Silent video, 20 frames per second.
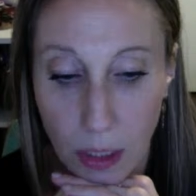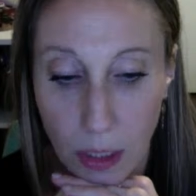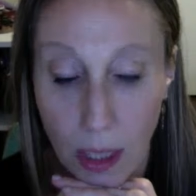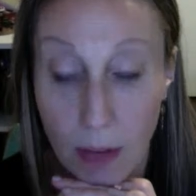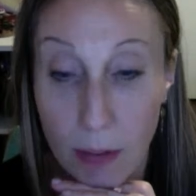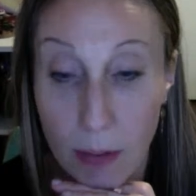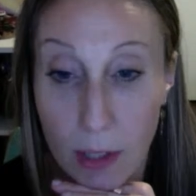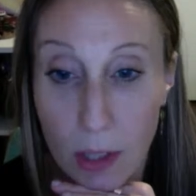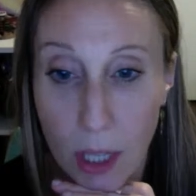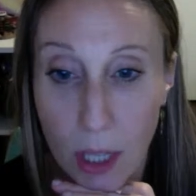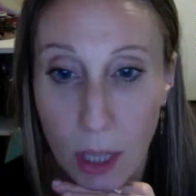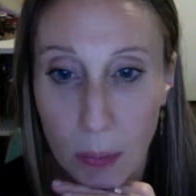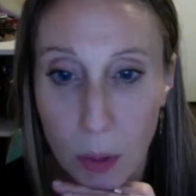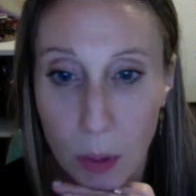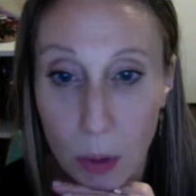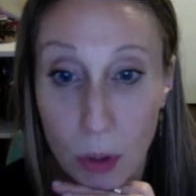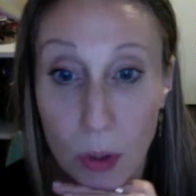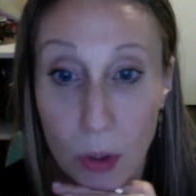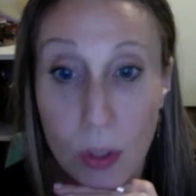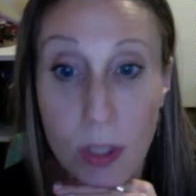Every time
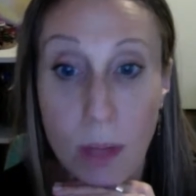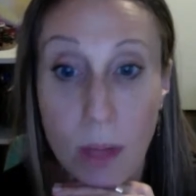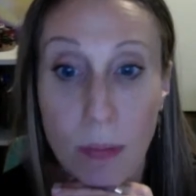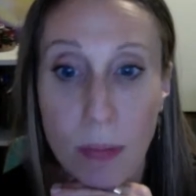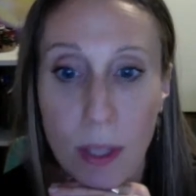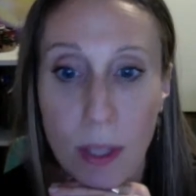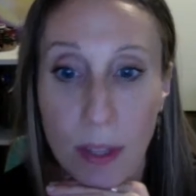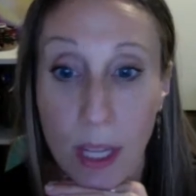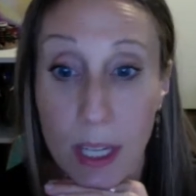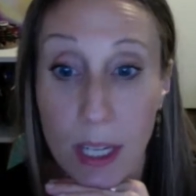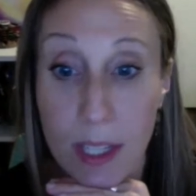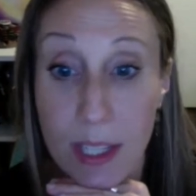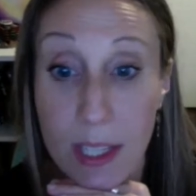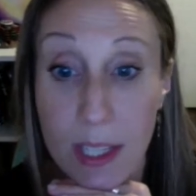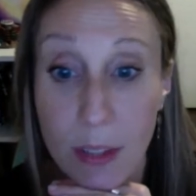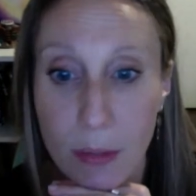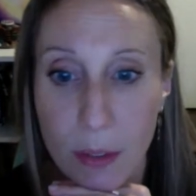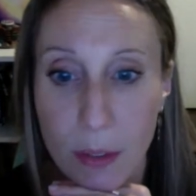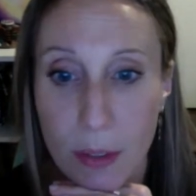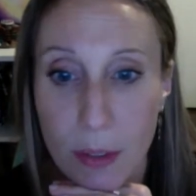you do something that is
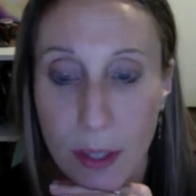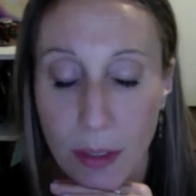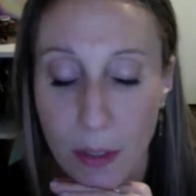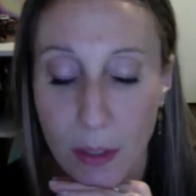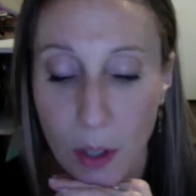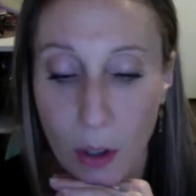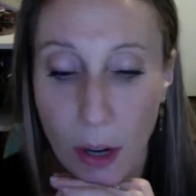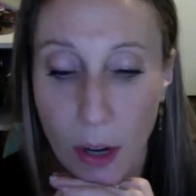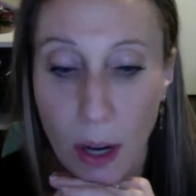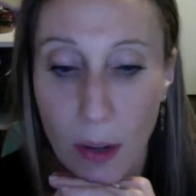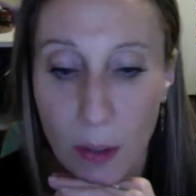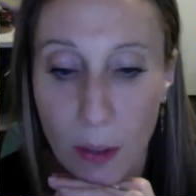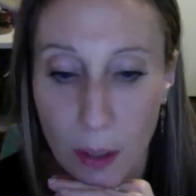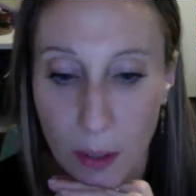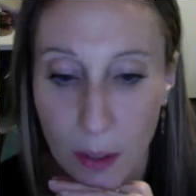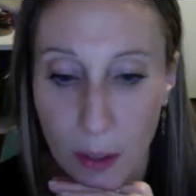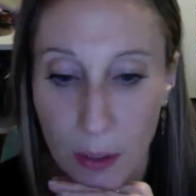different than the crowd,